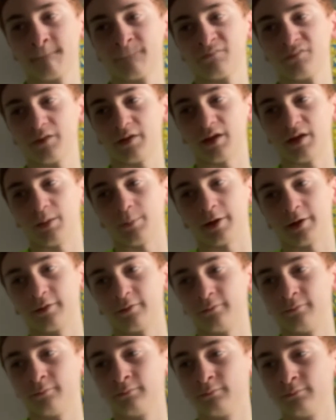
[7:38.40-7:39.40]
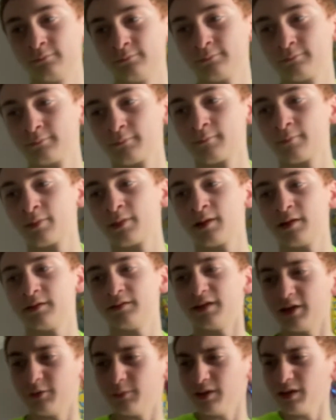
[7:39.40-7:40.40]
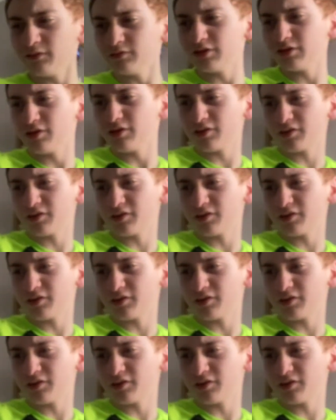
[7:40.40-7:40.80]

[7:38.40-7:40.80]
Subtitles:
The gimmick. Now, you may have noticed